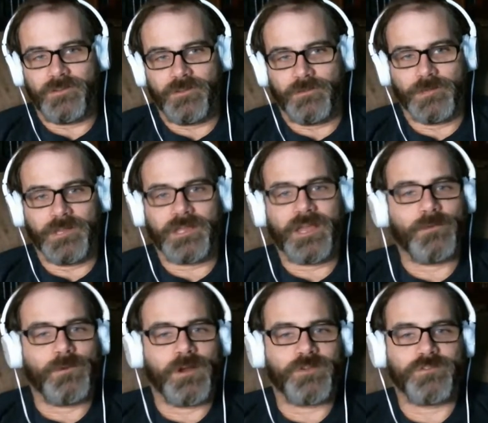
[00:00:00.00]
you really got
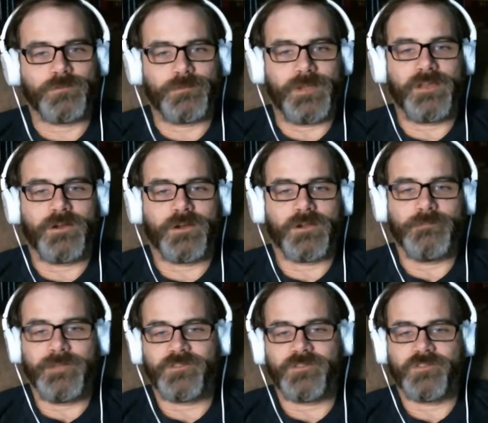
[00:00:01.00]
to watch your radar to
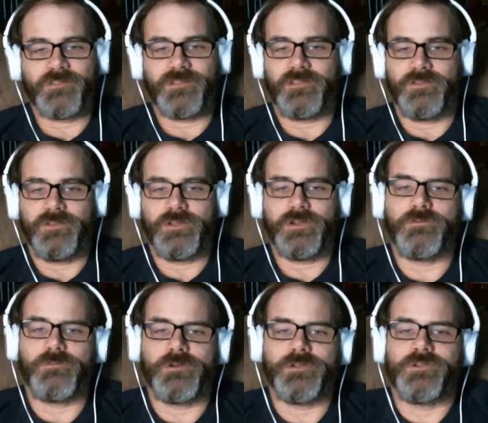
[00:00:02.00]
make sure that you know
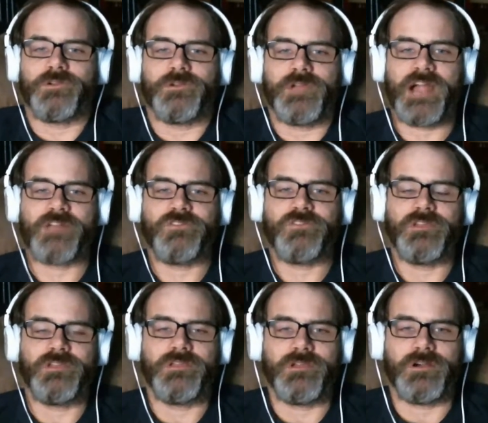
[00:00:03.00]
what you're
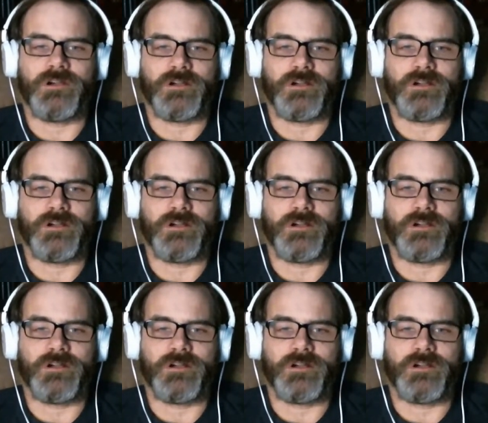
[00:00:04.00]
actually